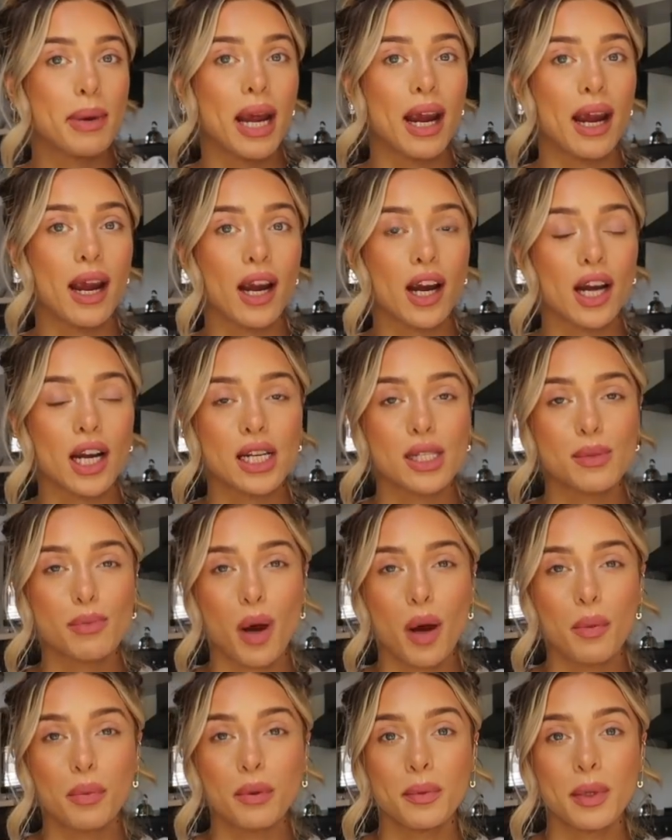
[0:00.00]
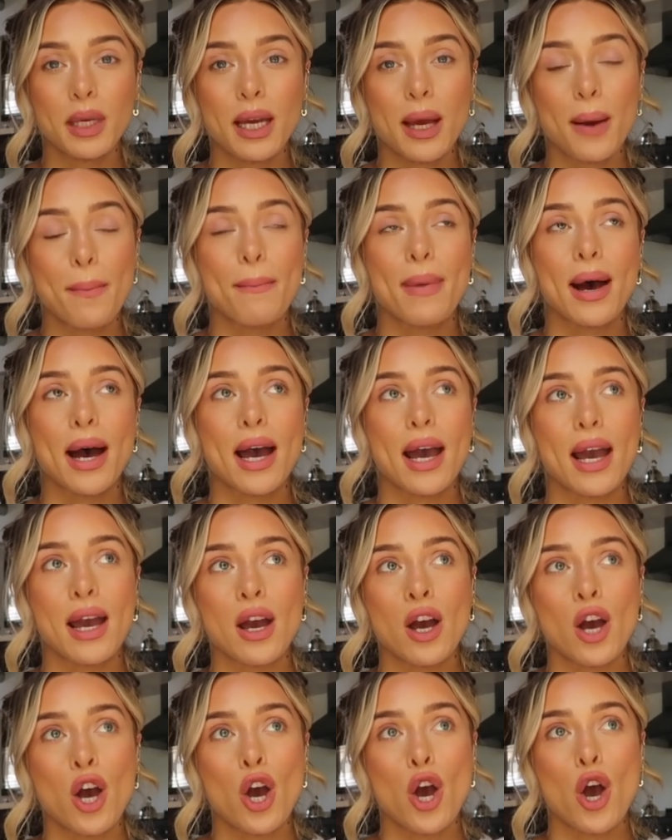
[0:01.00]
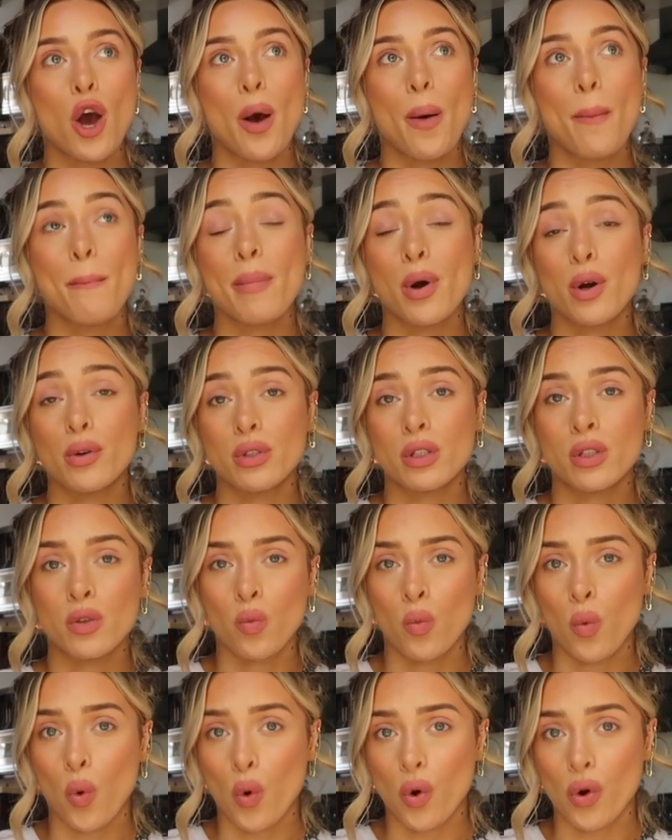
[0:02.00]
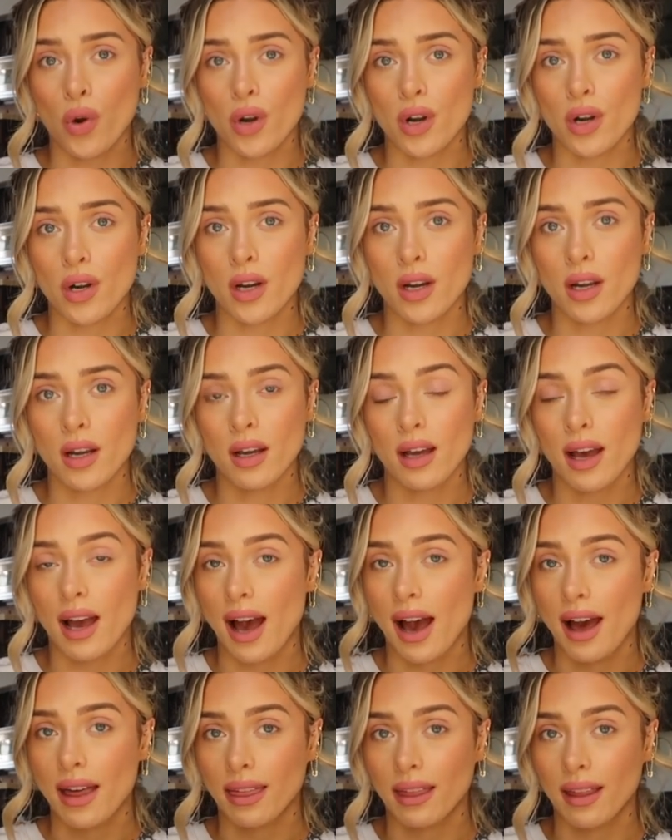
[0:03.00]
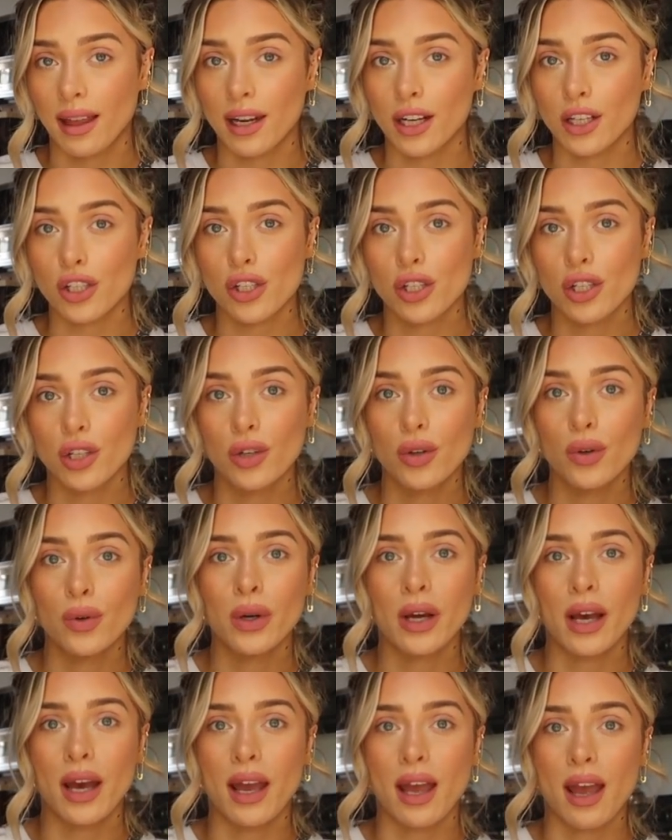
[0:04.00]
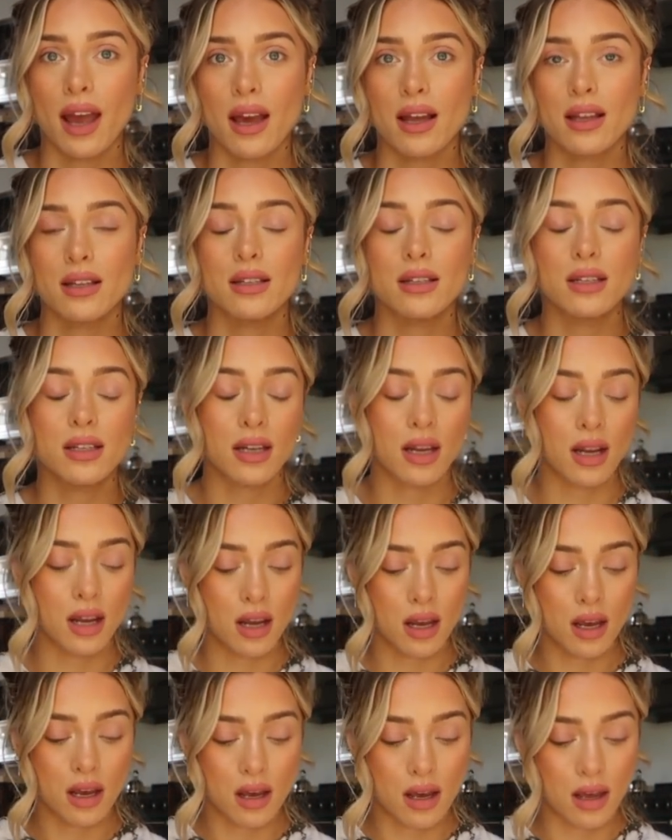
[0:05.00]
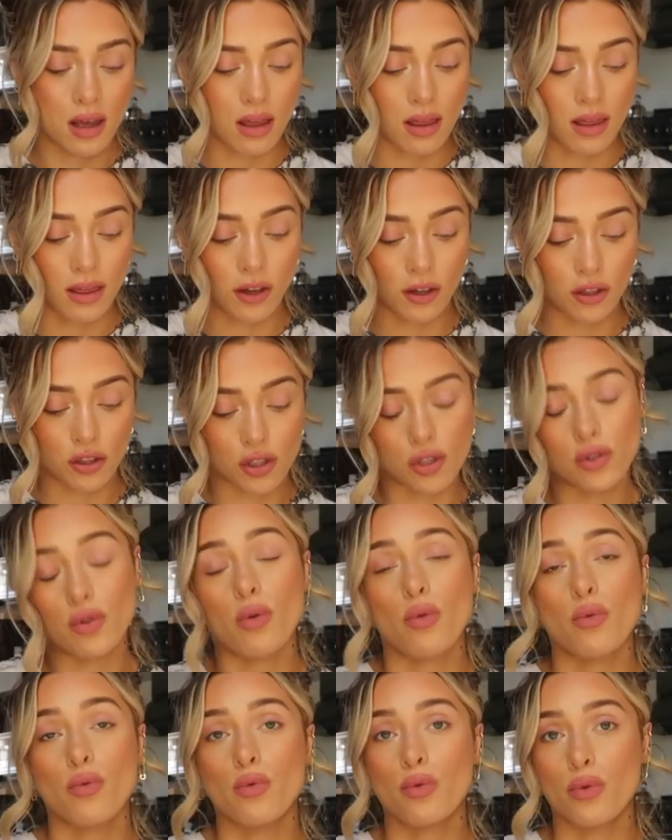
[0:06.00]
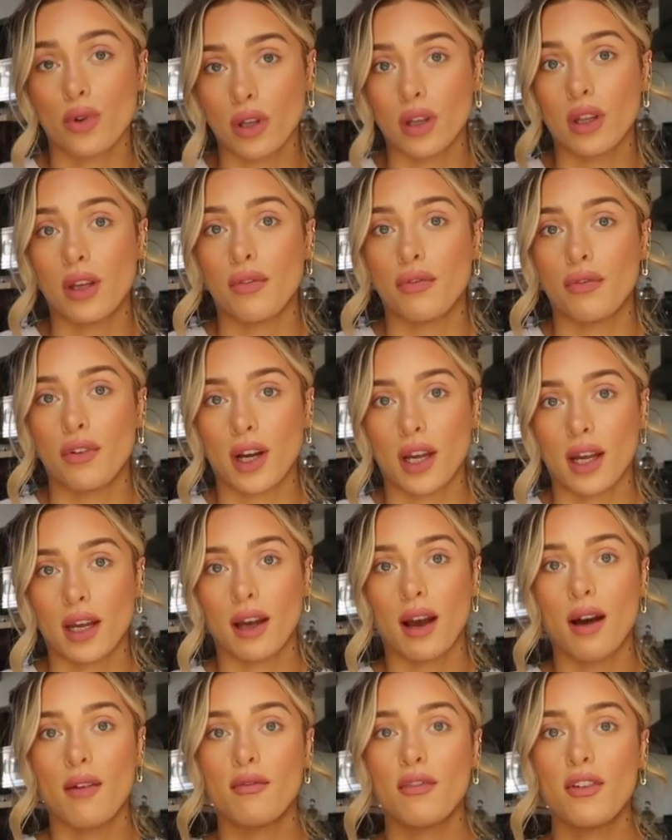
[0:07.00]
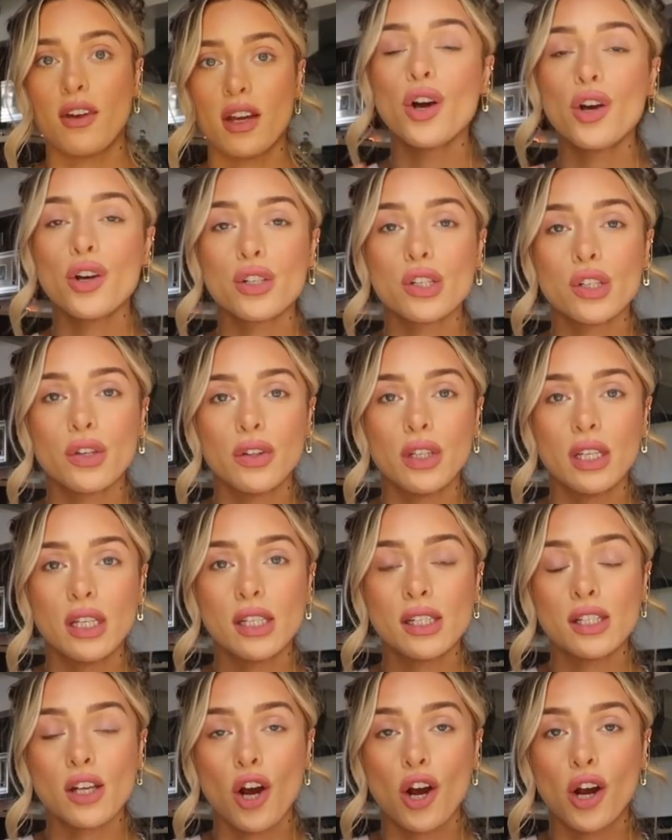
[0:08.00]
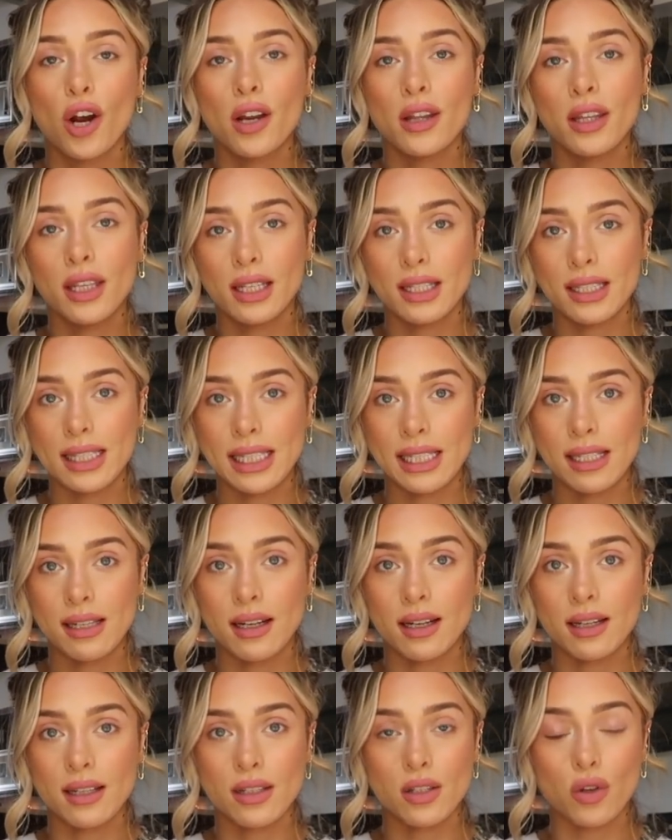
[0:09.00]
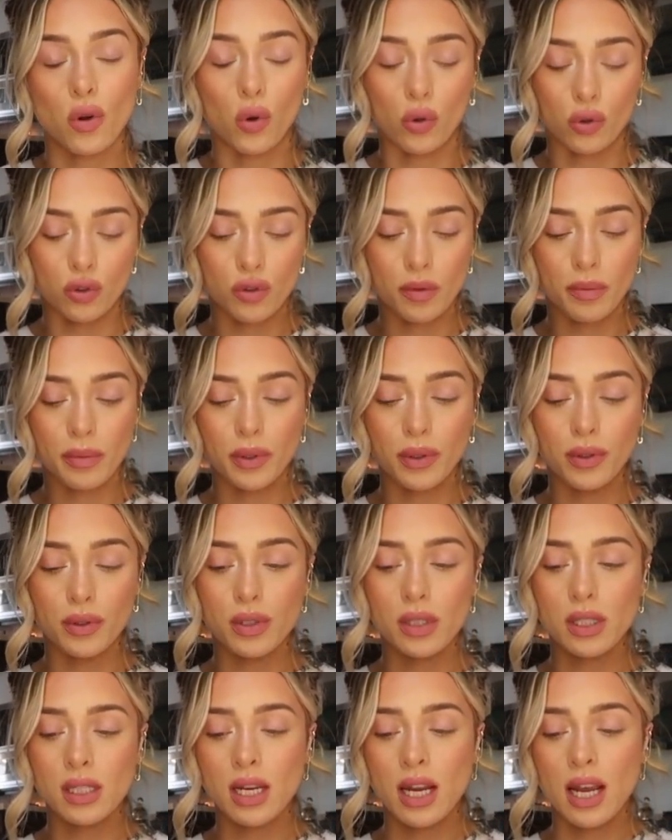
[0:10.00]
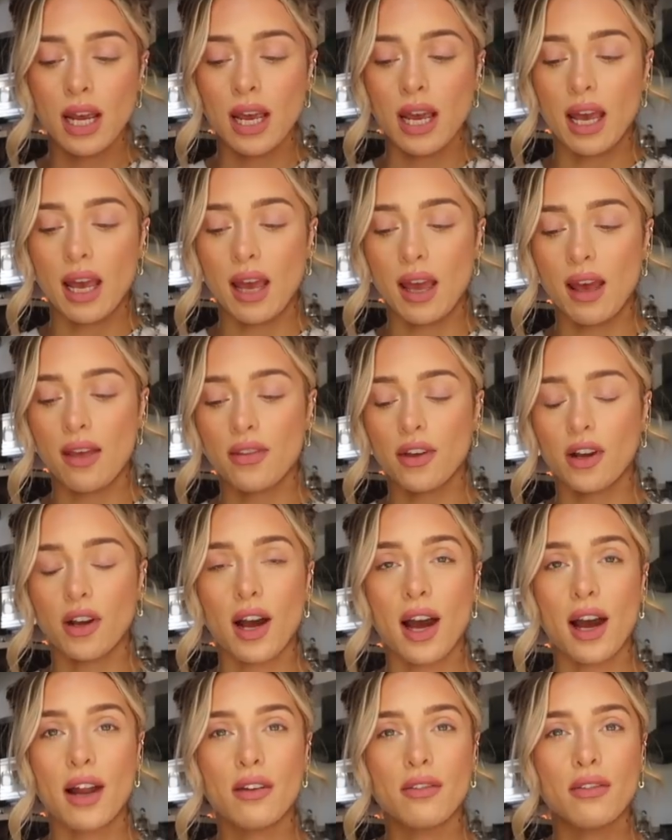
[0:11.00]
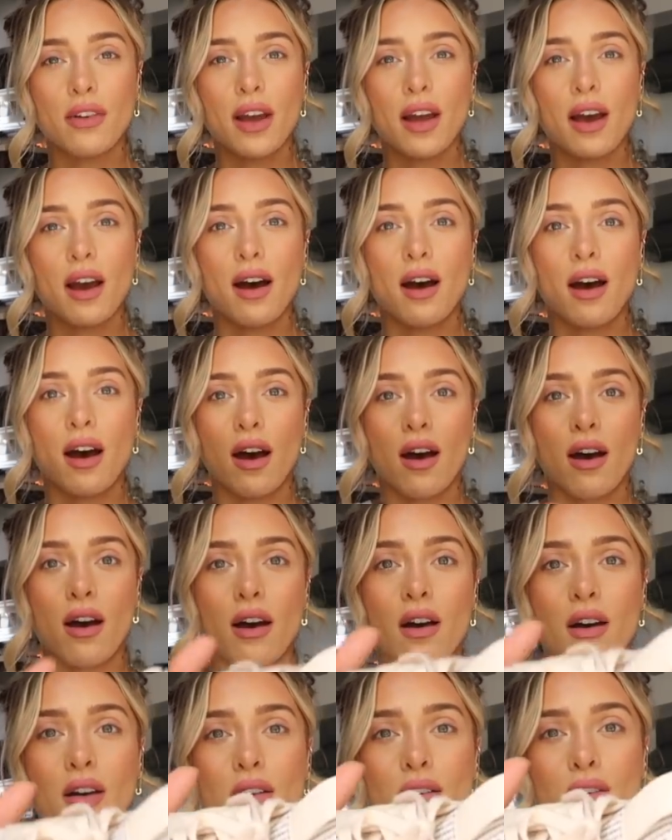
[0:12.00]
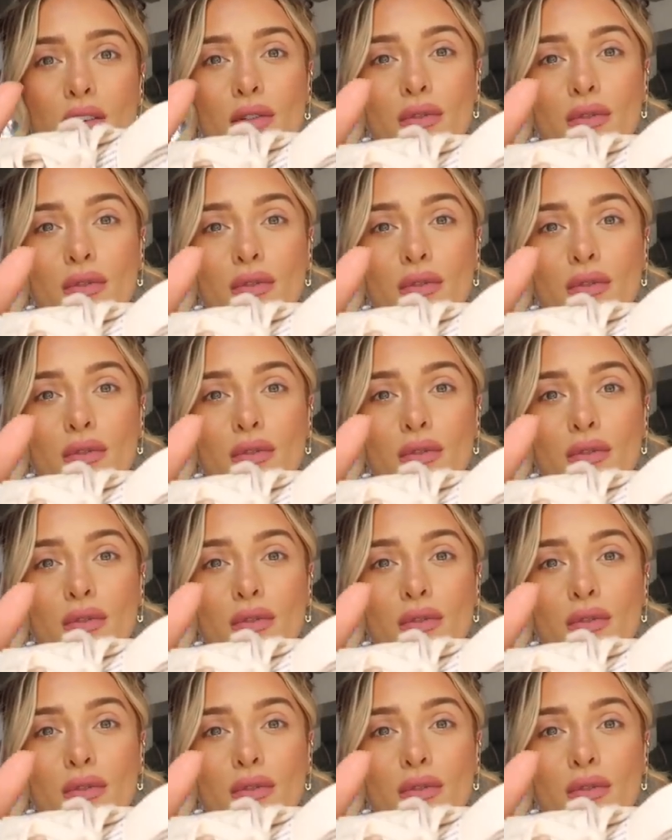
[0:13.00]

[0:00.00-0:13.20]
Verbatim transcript: pair is probably my most worn athletic shoe and they're just really freaking comfy. So these are the Adidas Ultra Boost and they're kind of like a